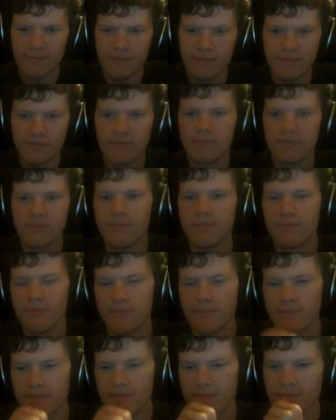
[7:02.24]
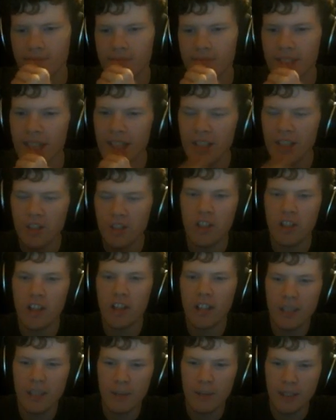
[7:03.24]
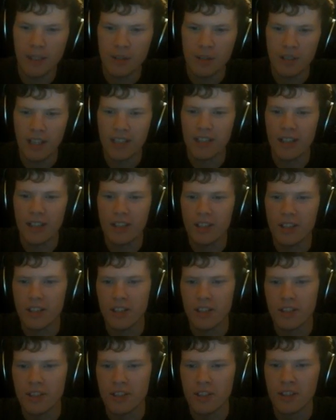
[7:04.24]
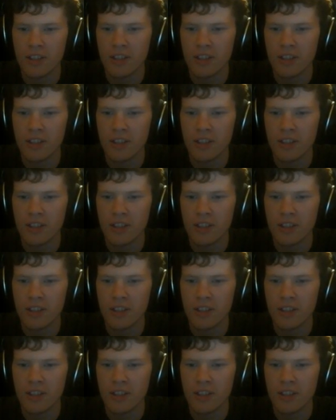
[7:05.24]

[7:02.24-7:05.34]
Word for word: right. Yeah. He thinks you're talking about the United Nations.